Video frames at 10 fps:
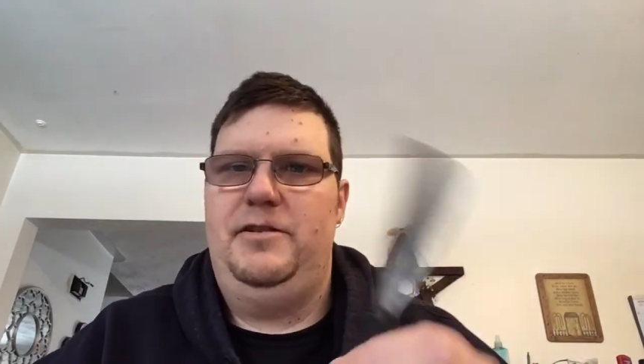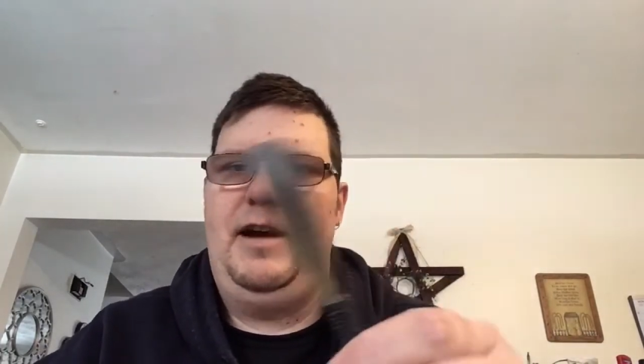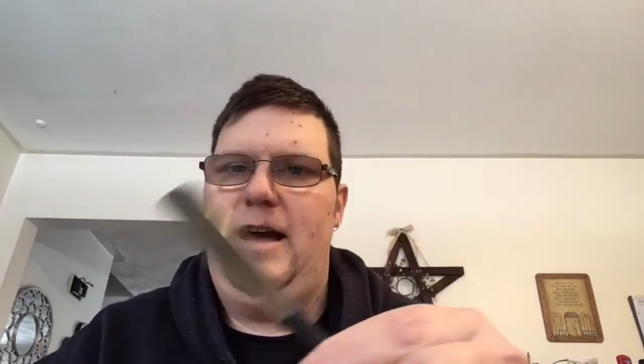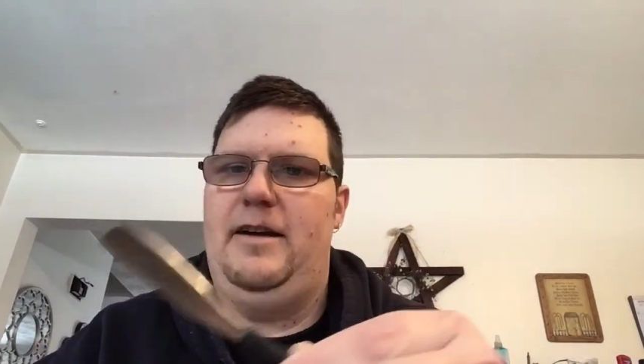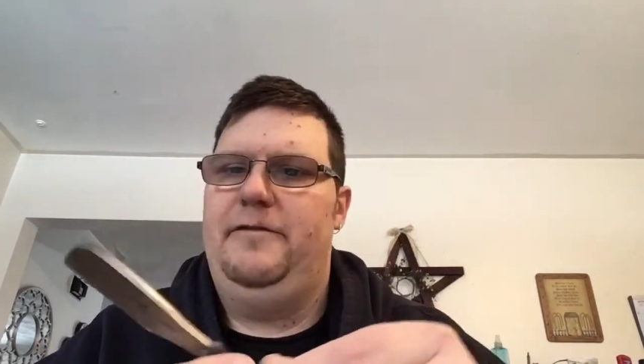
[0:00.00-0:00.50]
you
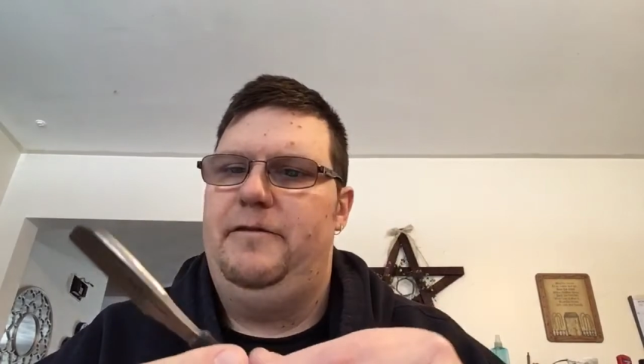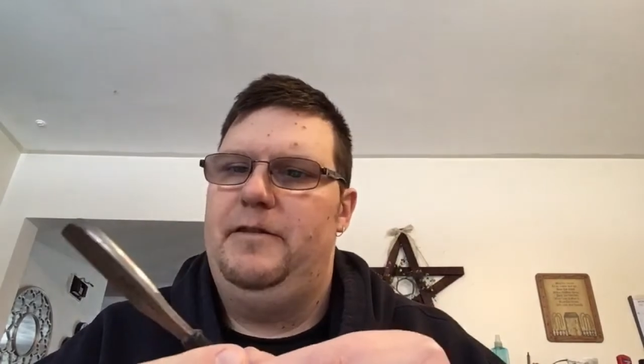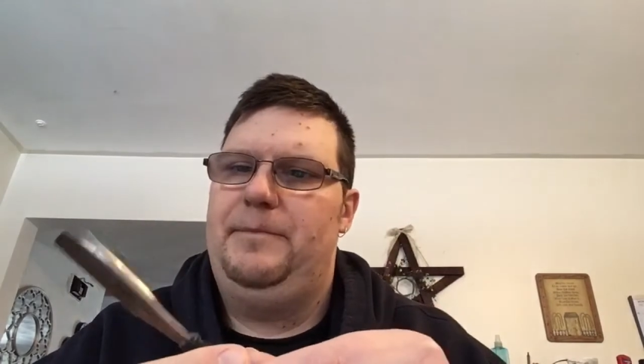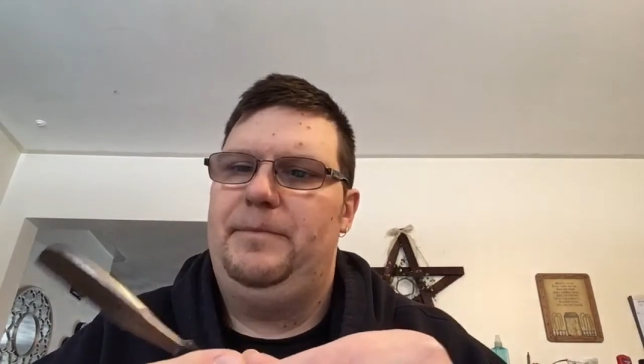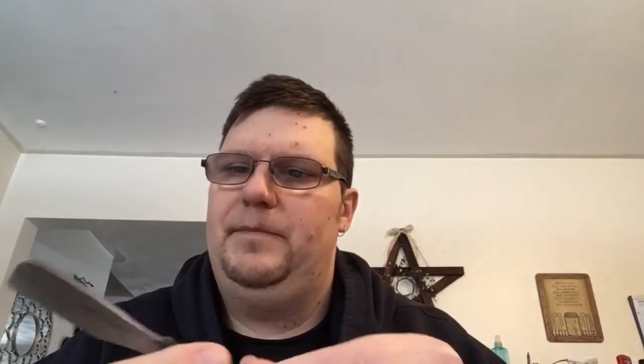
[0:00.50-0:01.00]
have
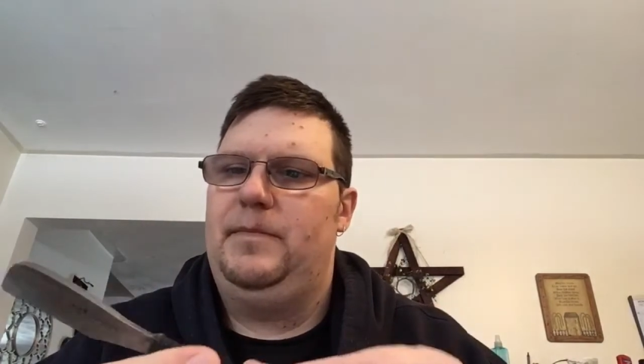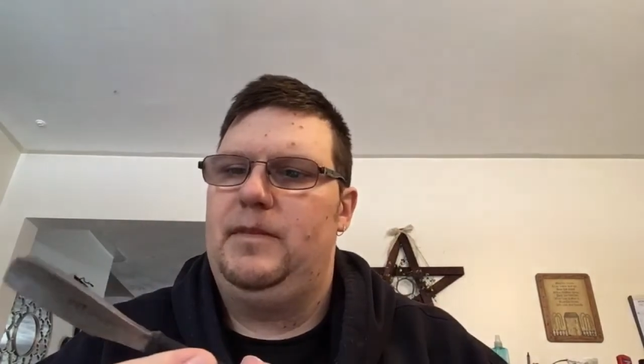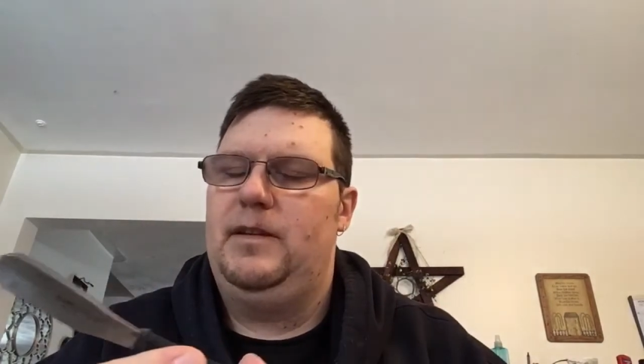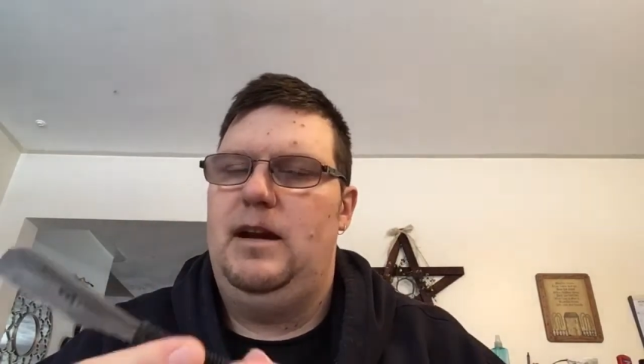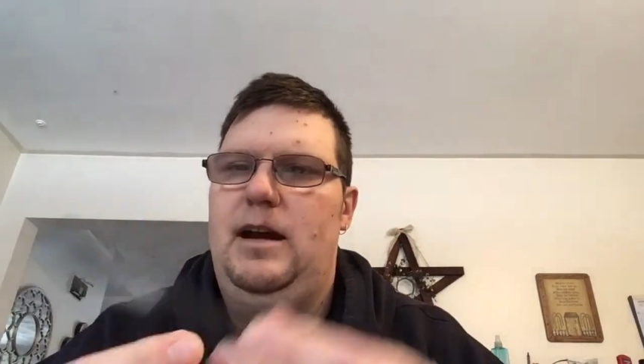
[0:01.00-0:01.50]

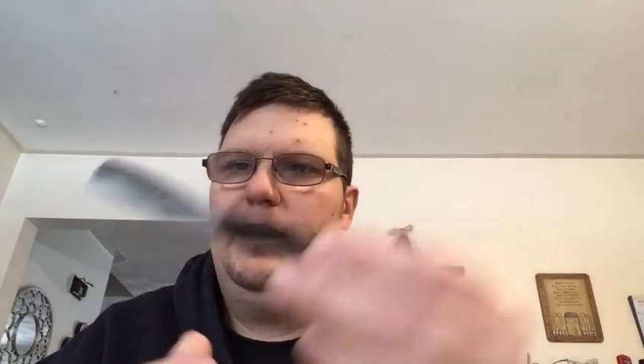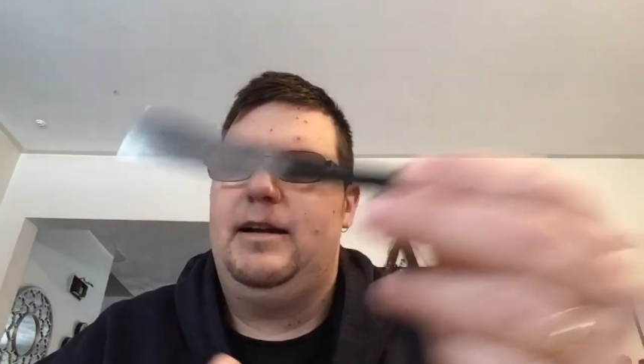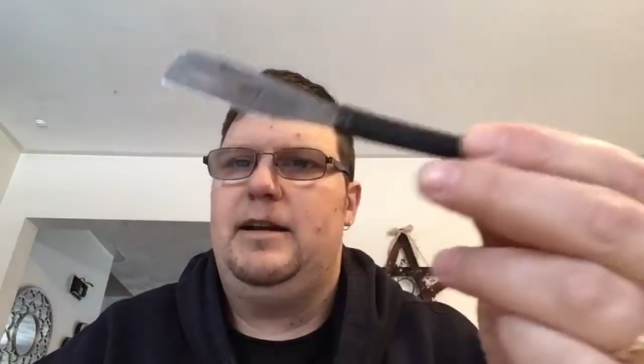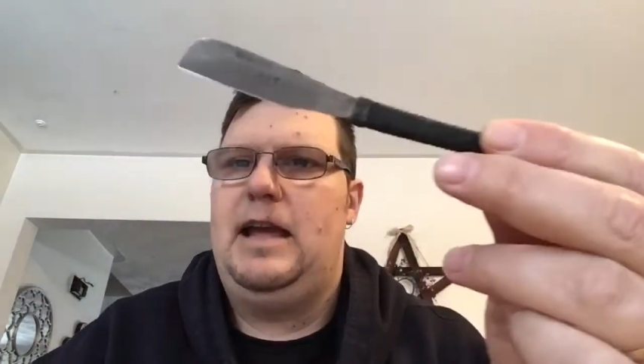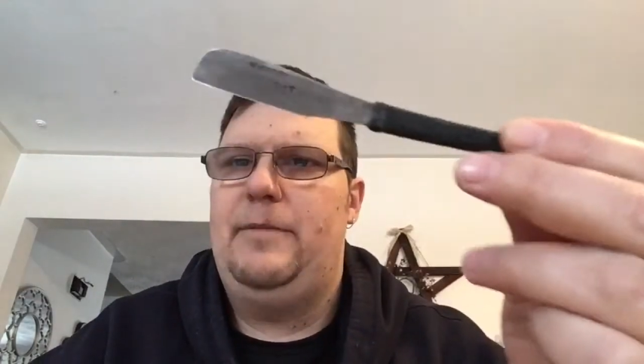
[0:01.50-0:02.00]
uh,
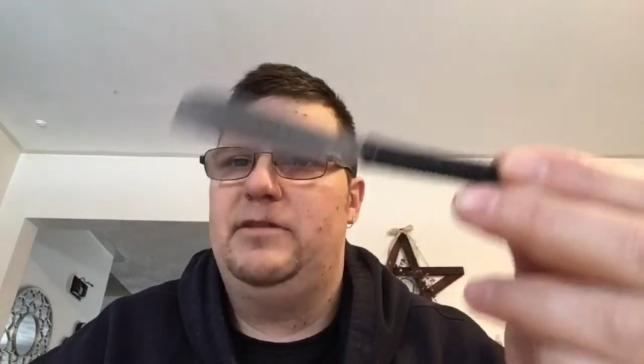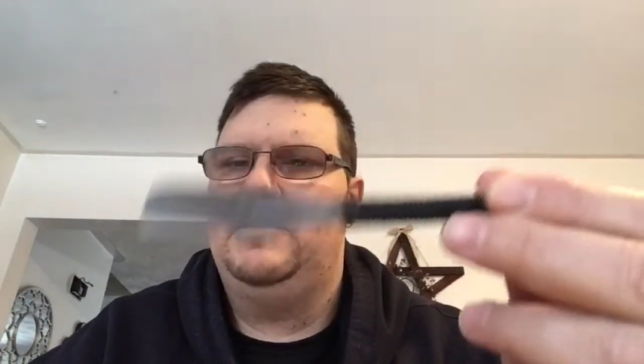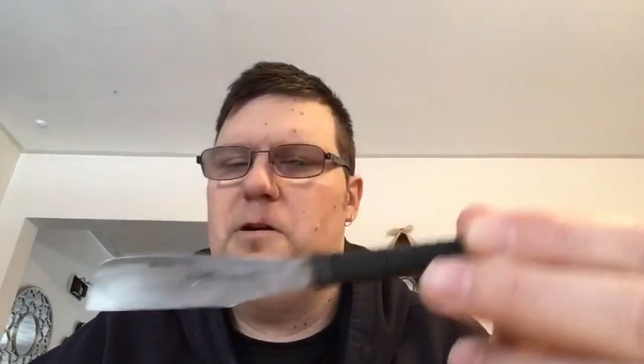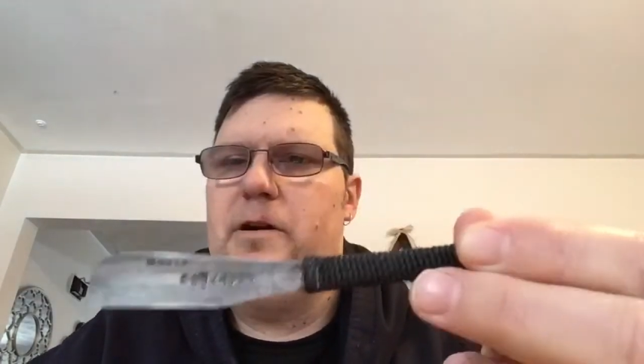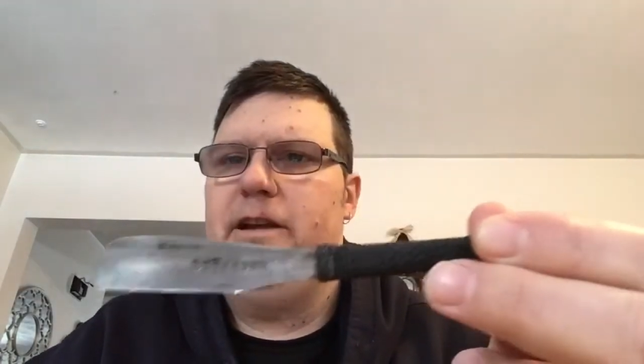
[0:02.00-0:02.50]

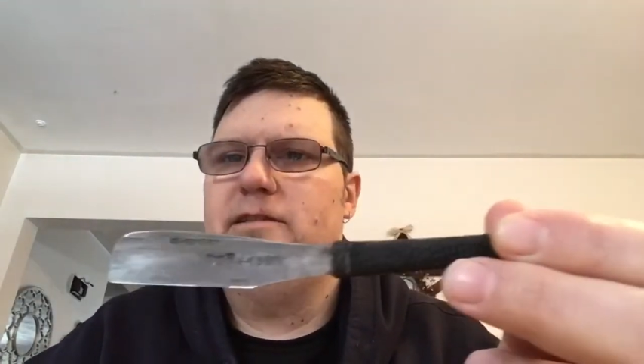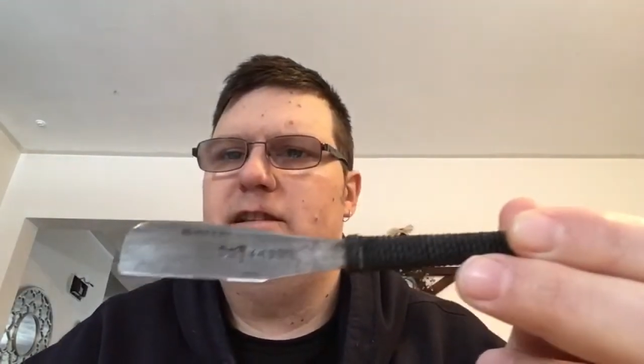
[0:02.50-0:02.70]
Kamisori.